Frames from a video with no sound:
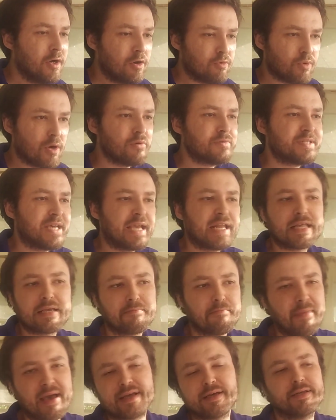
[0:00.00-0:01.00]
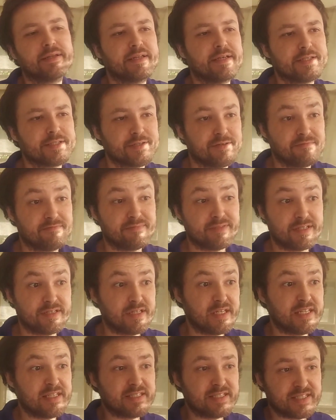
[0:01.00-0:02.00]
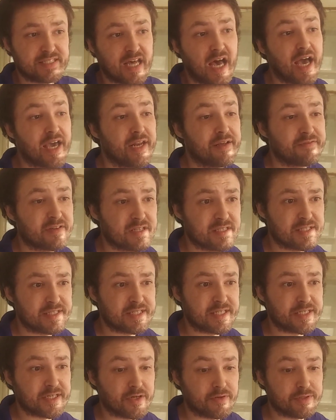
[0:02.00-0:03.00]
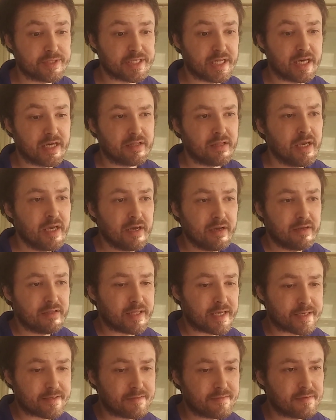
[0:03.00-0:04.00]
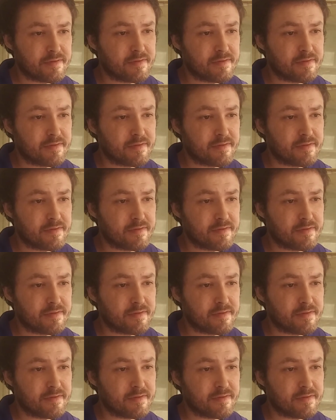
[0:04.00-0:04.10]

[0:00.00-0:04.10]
rotating mechanisms inside of casinos, uh, like